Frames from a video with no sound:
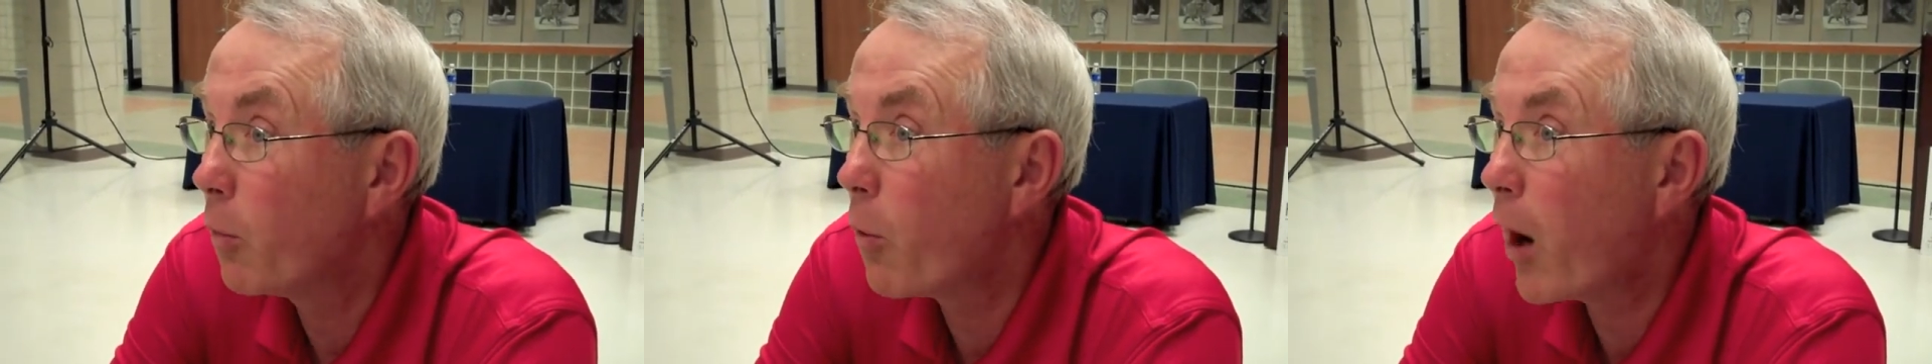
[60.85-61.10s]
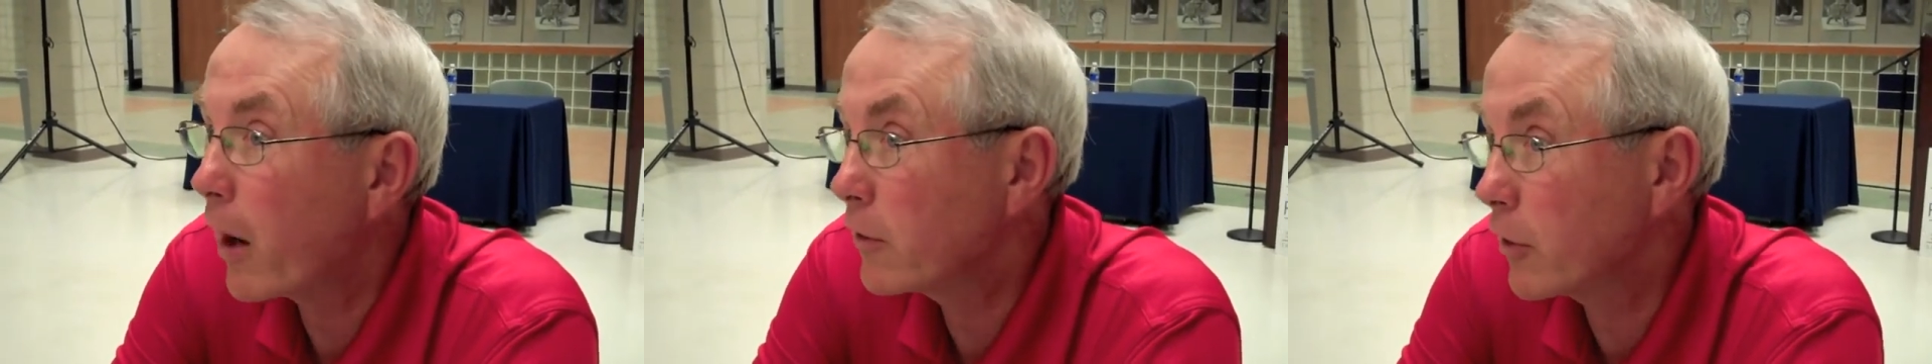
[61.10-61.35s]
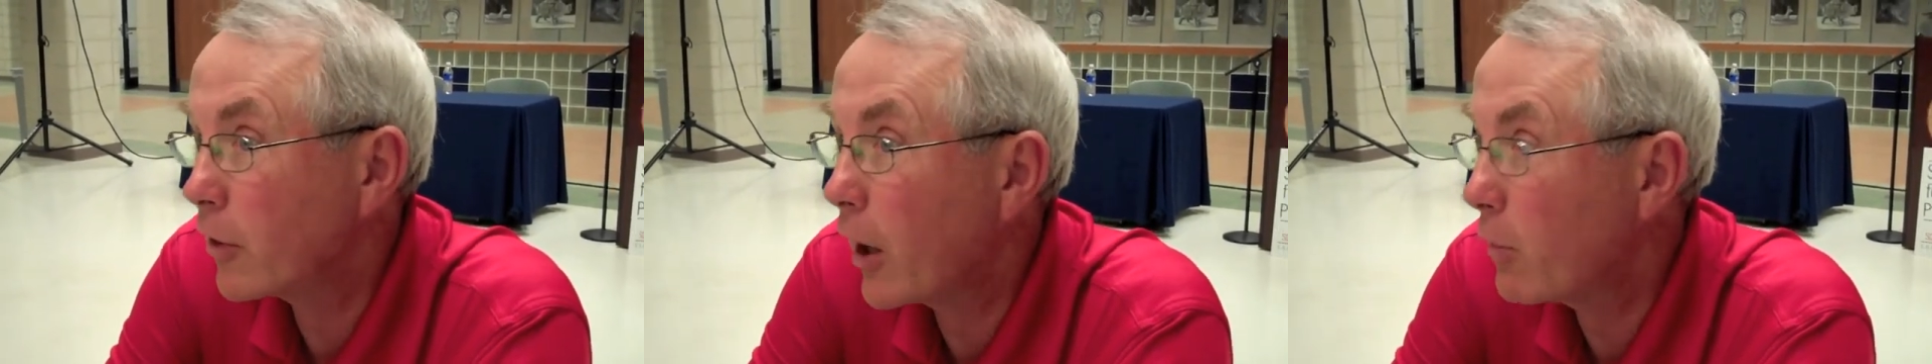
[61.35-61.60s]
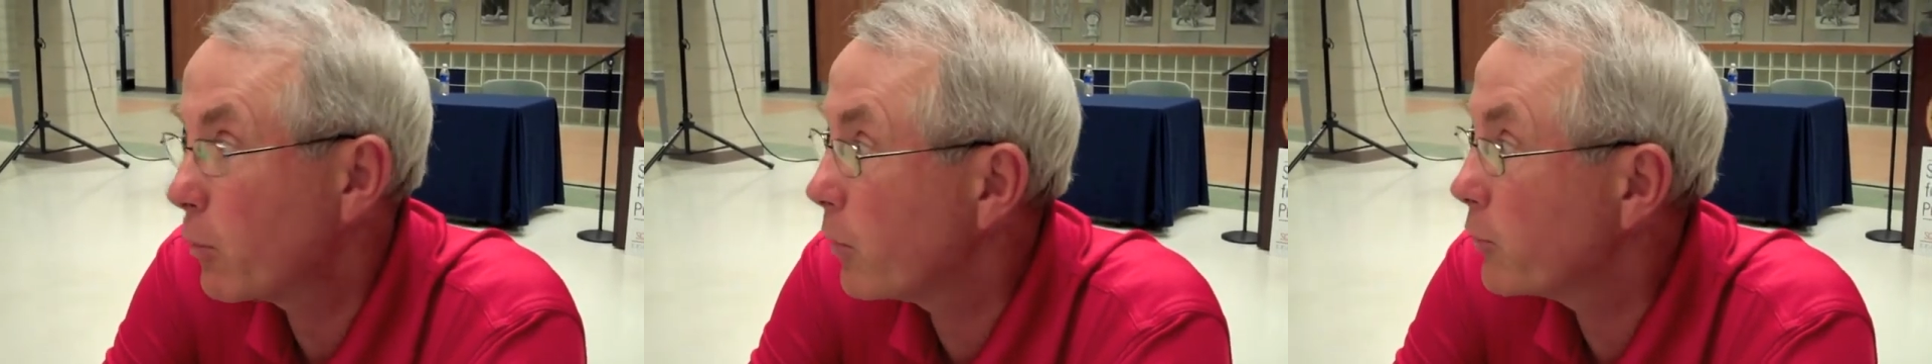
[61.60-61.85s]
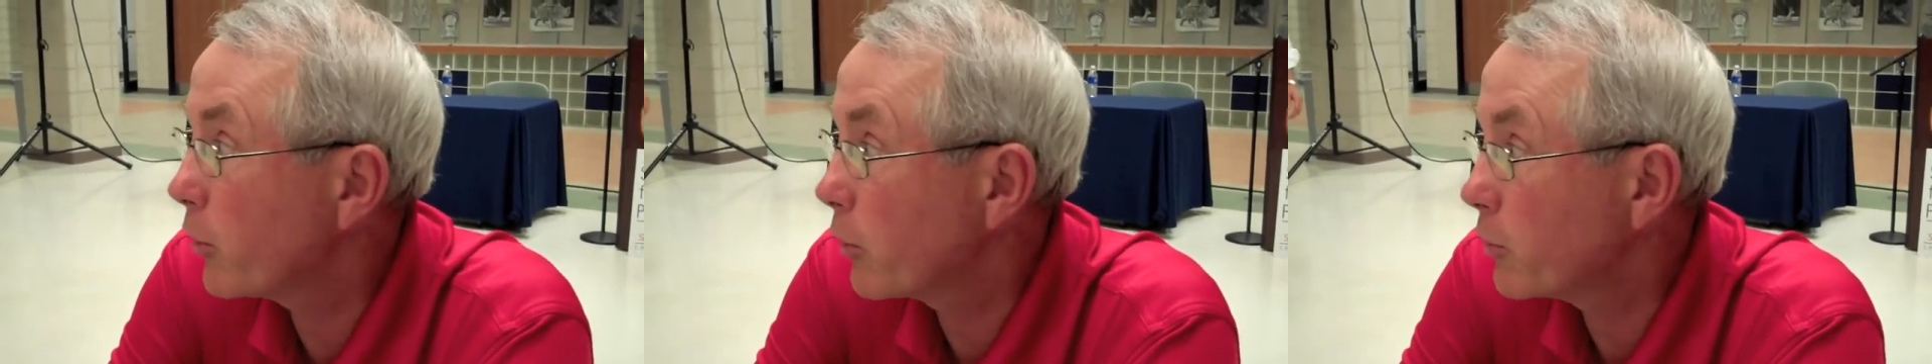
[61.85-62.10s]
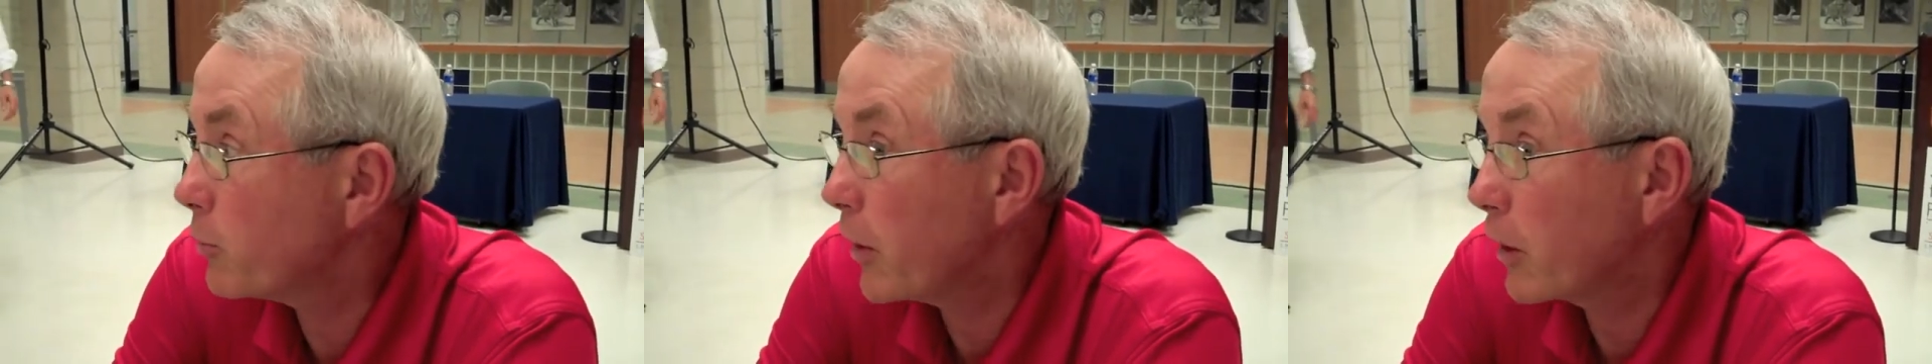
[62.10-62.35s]
walk the tightrope, so
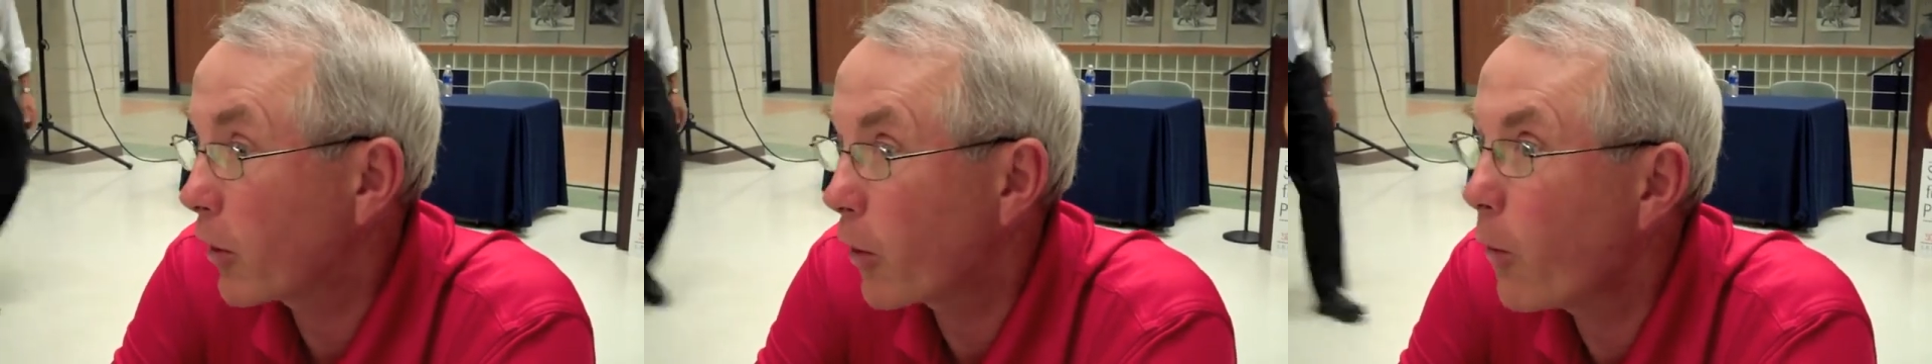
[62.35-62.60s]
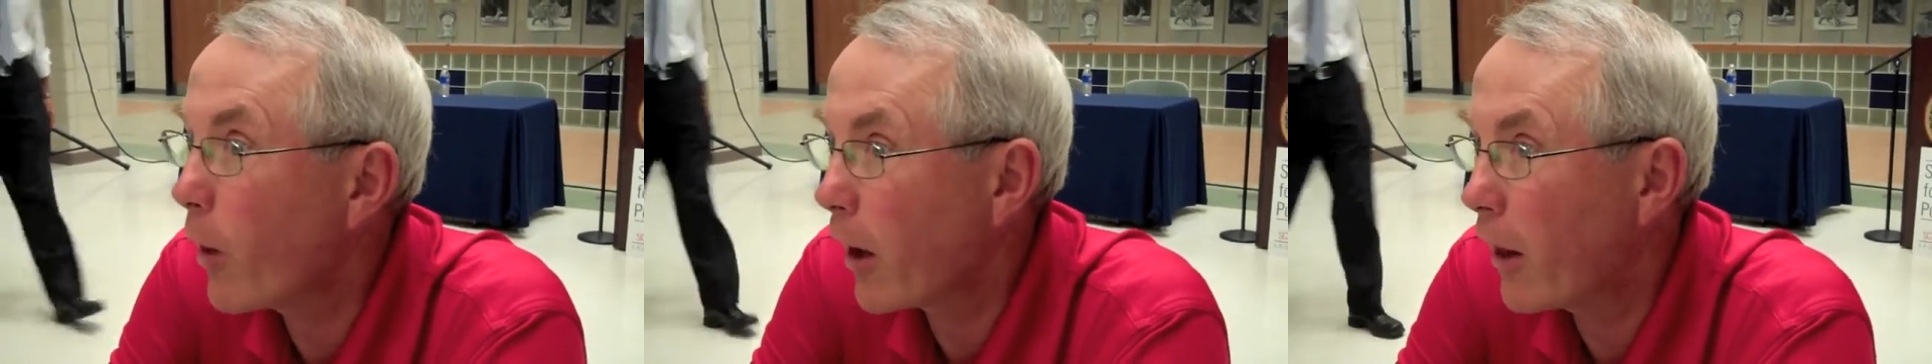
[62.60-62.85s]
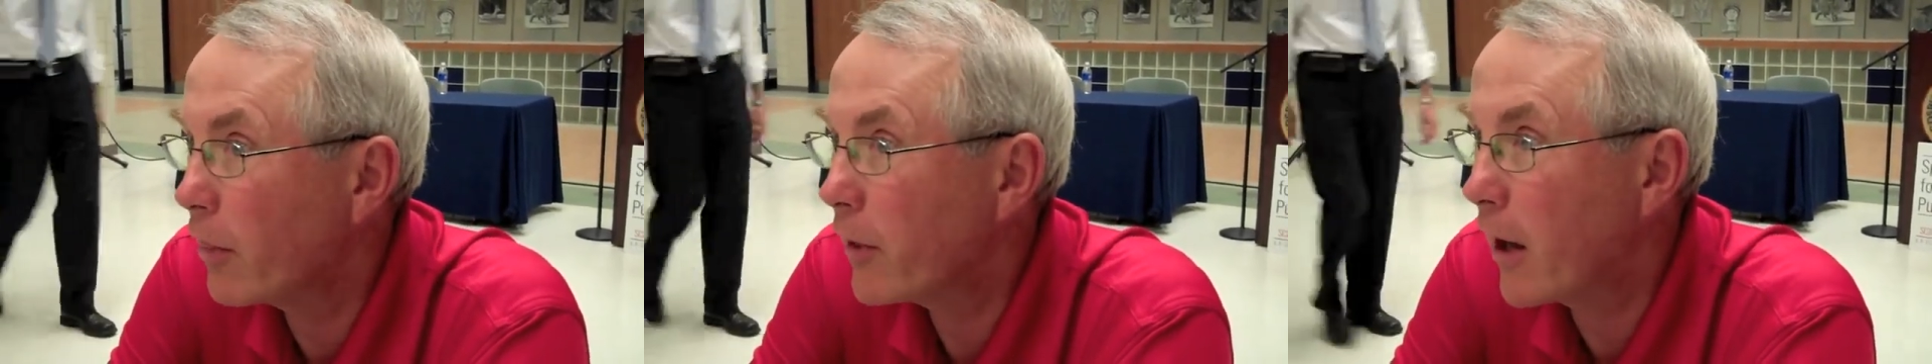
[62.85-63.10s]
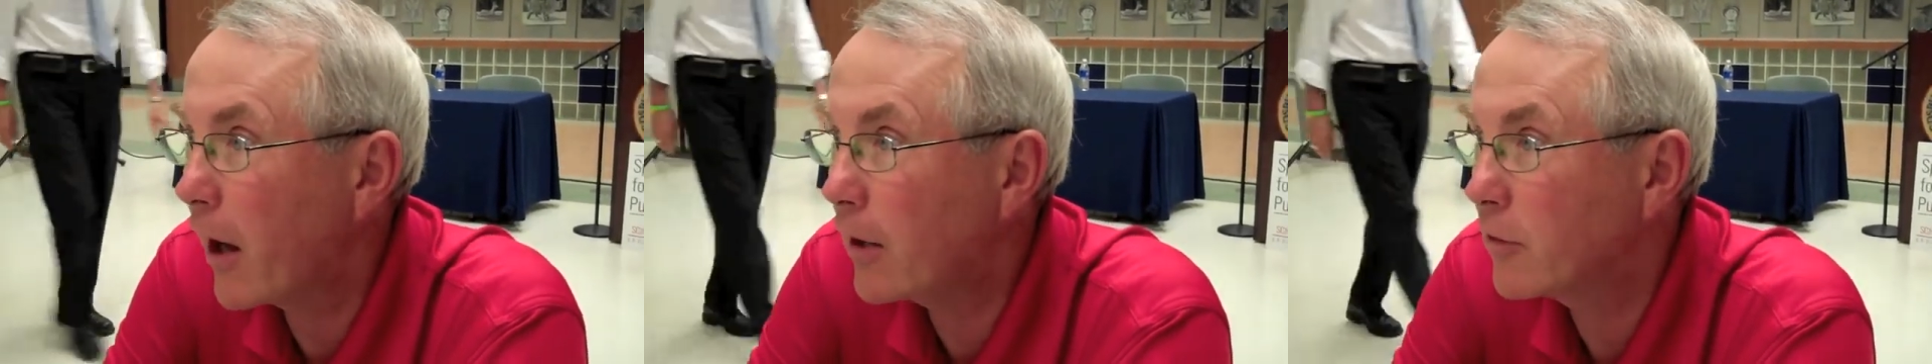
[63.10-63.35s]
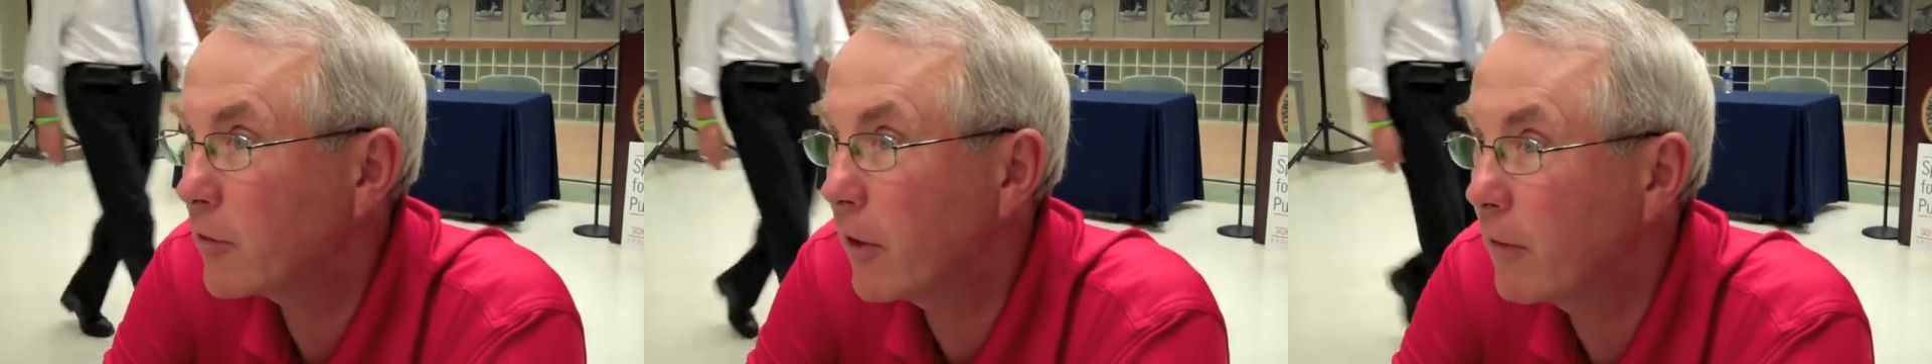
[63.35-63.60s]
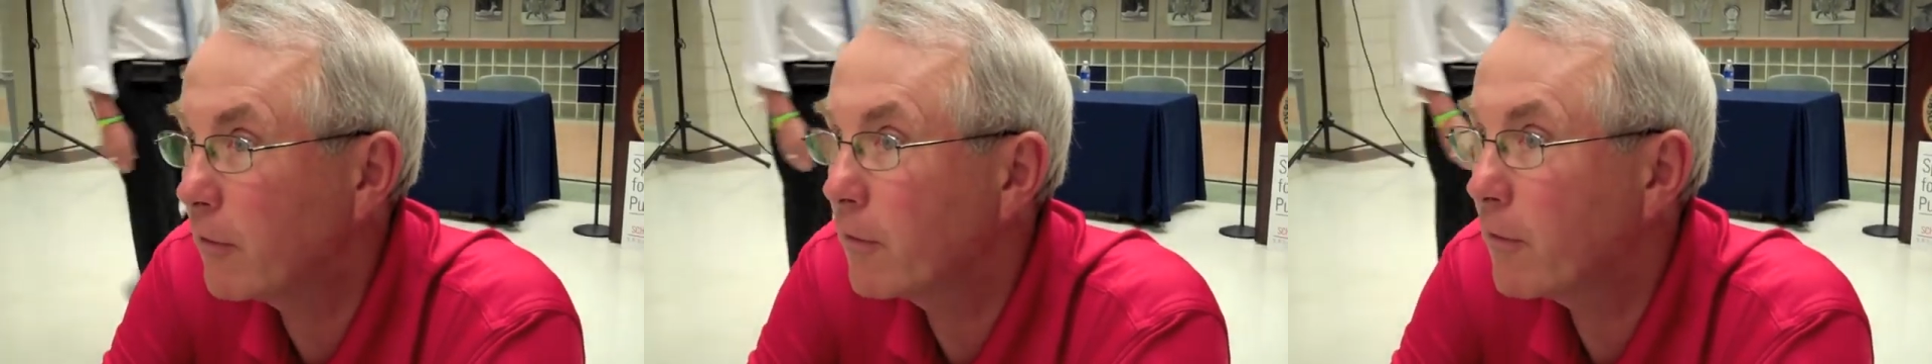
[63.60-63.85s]
to speak, to go out on thin ice and,